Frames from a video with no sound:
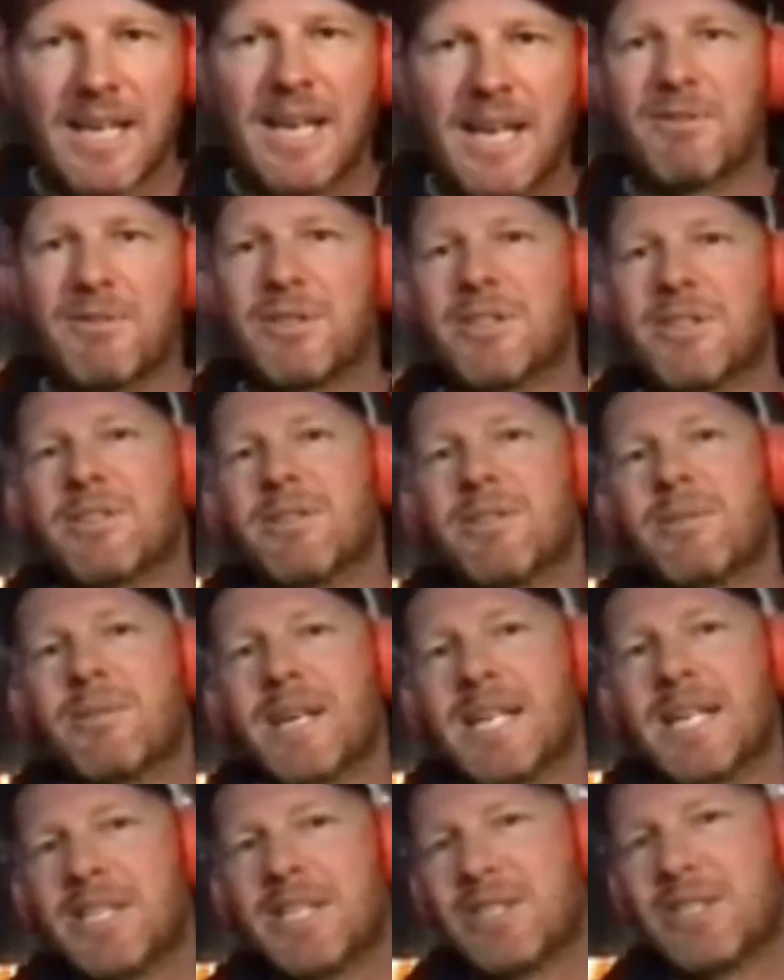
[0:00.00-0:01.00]
I never do
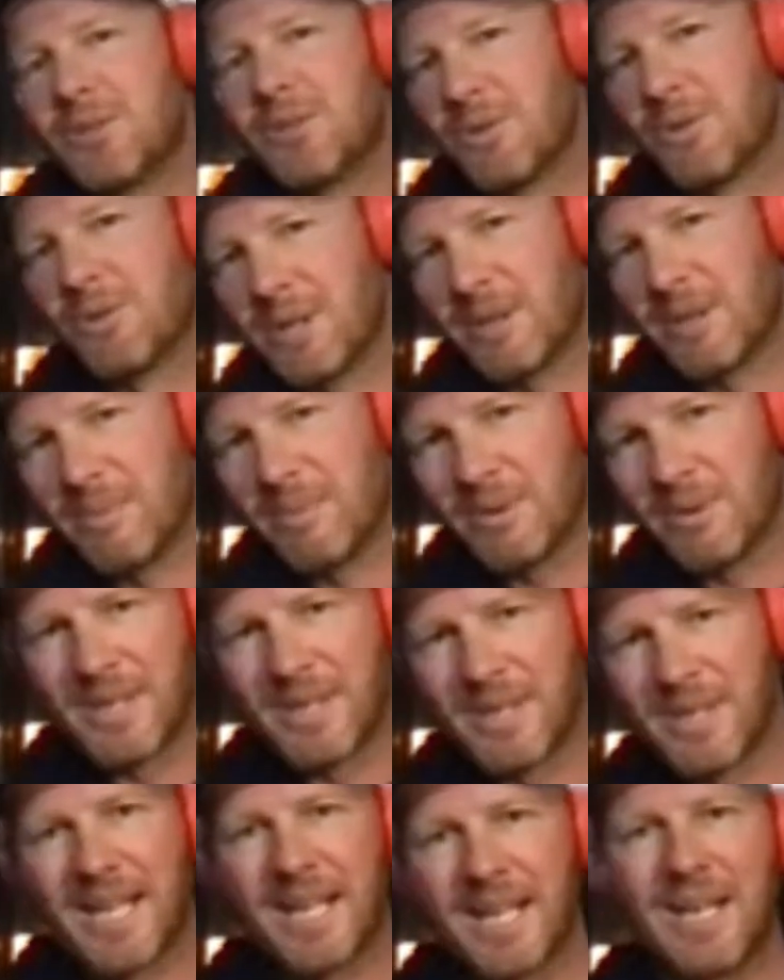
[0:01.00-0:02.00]
any
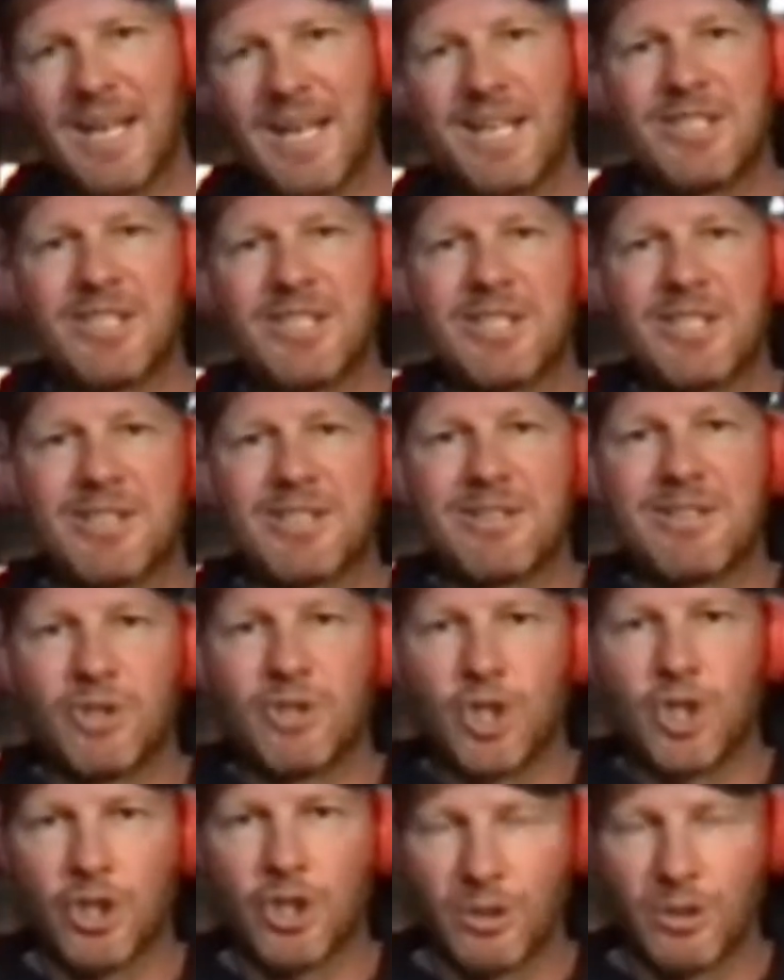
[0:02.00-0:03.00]
storyboarding. I just
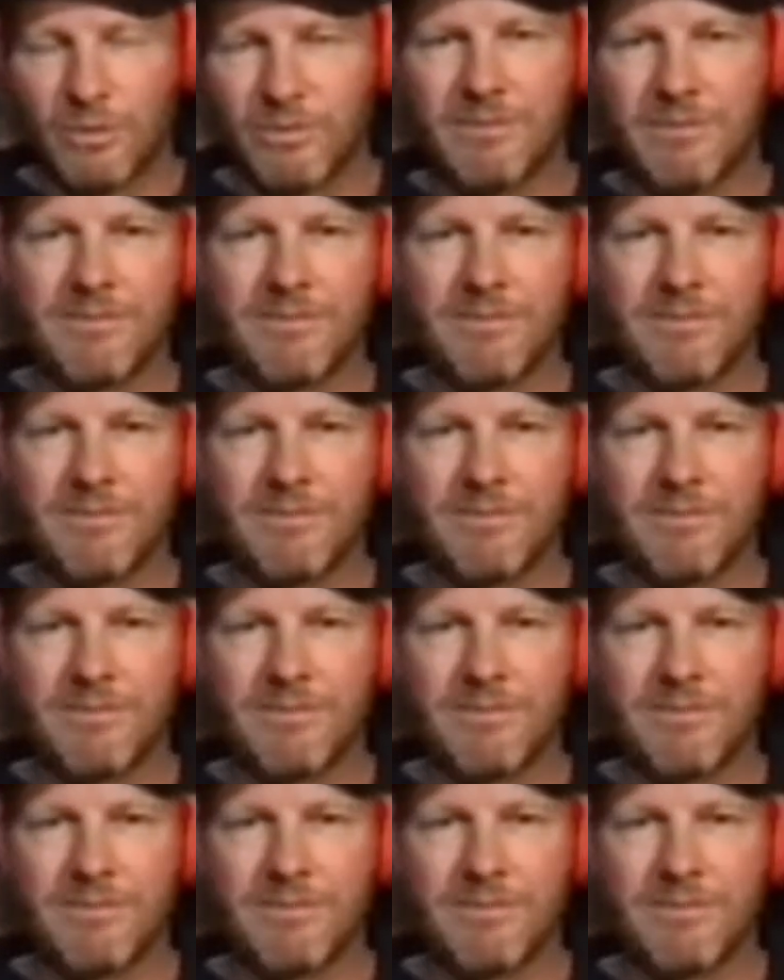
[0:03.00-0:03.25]
shoot.